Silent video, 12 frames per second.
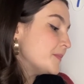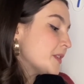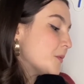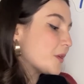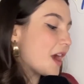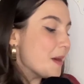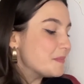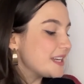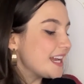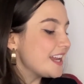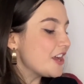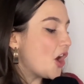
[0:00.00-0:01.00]
we're
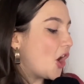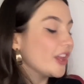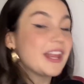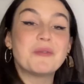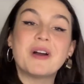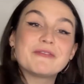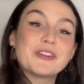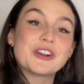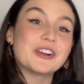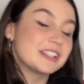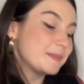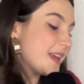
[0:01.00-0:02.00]
updating All I Want for
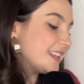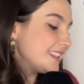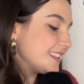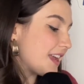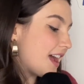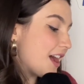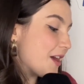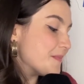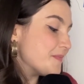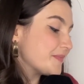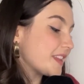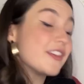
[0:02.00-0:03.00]
Christmas,
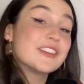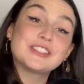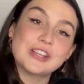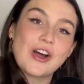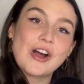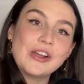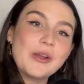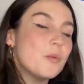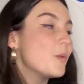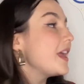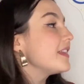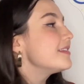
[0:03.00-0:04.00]
the song,
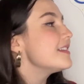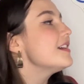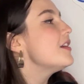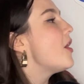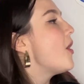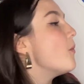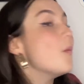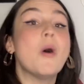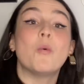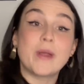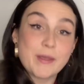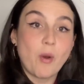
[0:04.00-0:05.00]
with
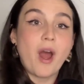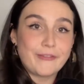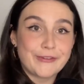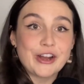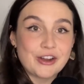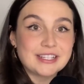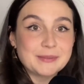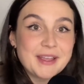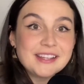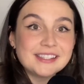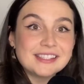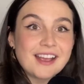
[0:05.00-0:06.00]
what we want for
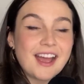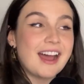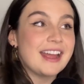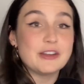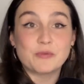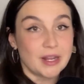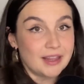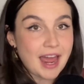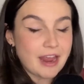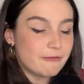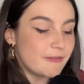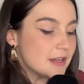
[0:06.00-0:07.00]
Christmas in real
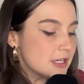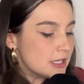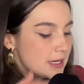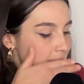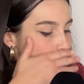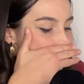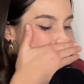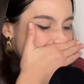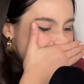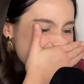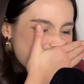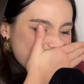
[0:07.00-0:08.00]
life.
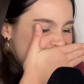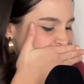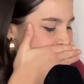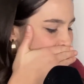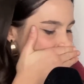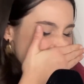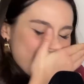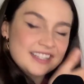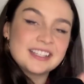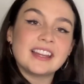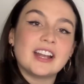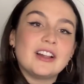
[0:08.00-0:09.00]
And it's
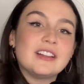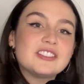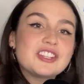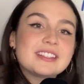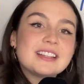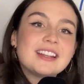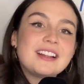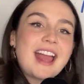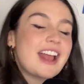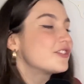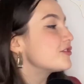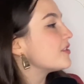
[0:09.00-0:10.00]
a little
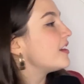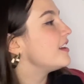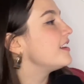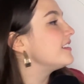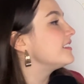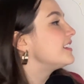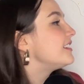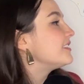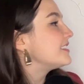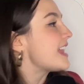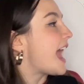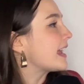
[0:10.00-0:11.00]
extra little
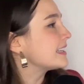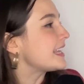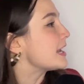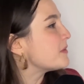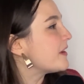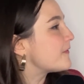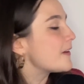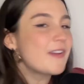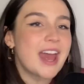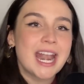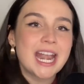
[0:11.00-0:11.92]
snack segment for fun.